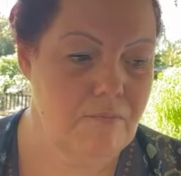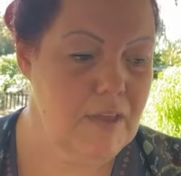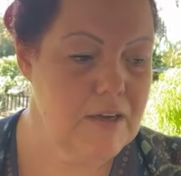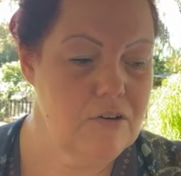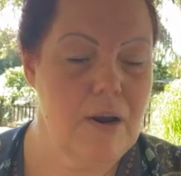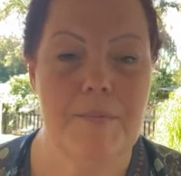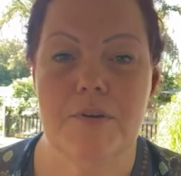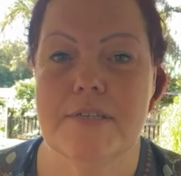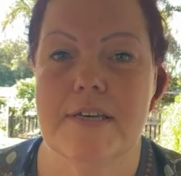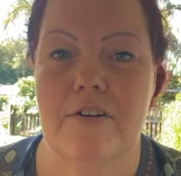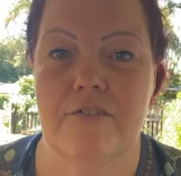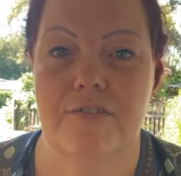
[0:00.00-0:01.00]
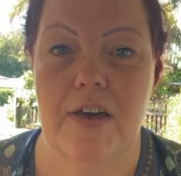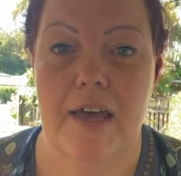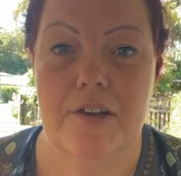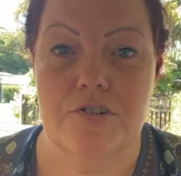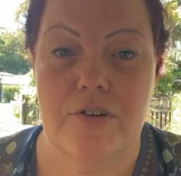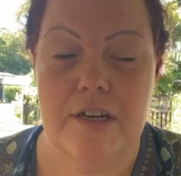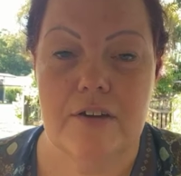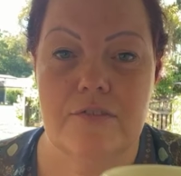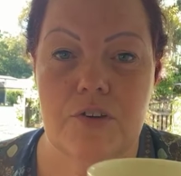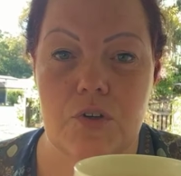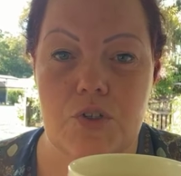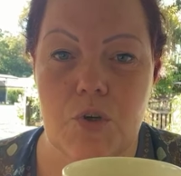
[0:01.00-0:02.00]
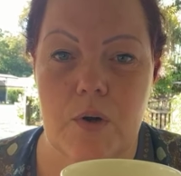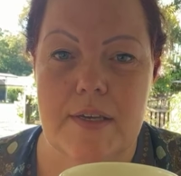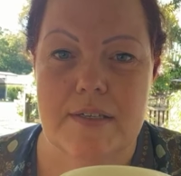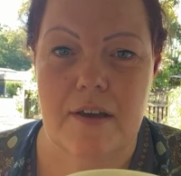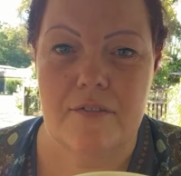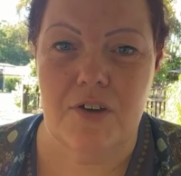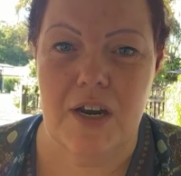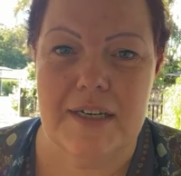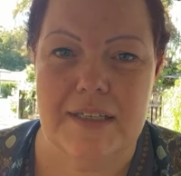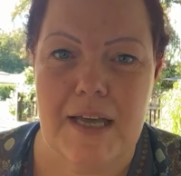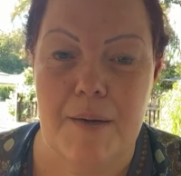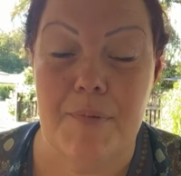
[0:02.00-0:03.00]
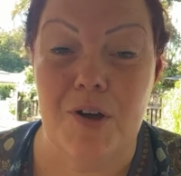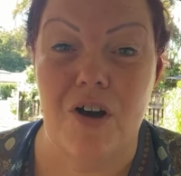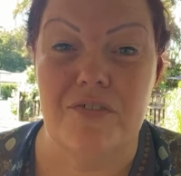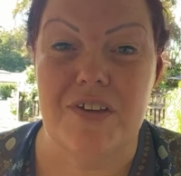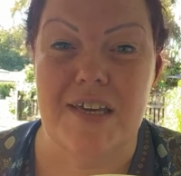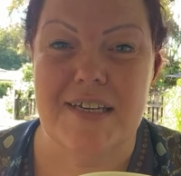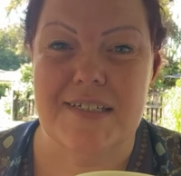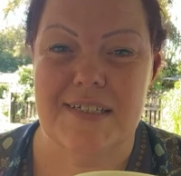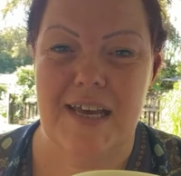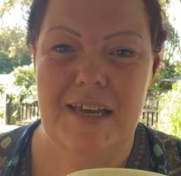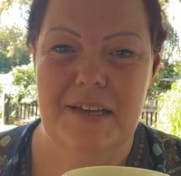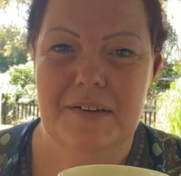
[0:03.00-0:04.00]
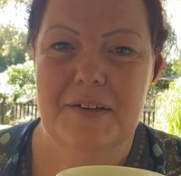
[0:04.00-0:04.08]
And grab yourself a drink of your choice. I've got a little cup of coffee here today.